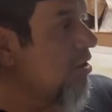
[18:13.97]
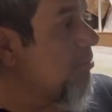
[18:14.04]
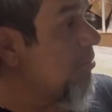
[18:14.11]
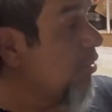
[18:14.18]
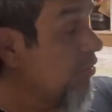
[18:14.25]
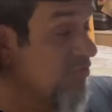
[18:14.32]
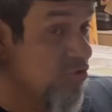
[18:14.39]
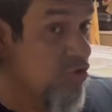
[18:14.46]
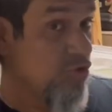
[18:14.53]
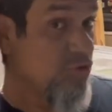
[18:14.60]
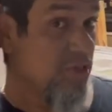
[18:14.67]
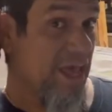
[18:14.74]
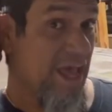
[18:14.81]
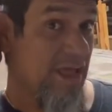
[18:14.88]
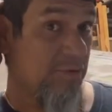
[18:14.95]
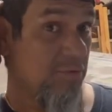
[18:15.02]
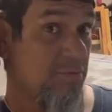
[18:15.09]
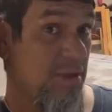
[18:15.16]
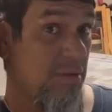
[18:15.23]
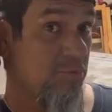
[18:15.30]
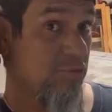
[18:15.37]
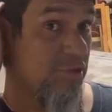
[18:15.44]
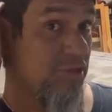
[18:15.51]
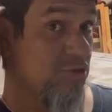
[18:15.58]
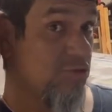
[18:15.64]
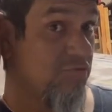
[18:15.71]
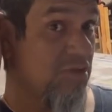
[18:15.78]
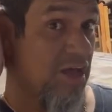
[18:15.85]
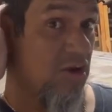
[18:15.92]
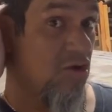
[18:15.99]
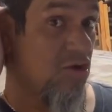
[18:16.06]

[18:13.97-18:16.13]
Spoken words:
But if you do that, remember that you've got to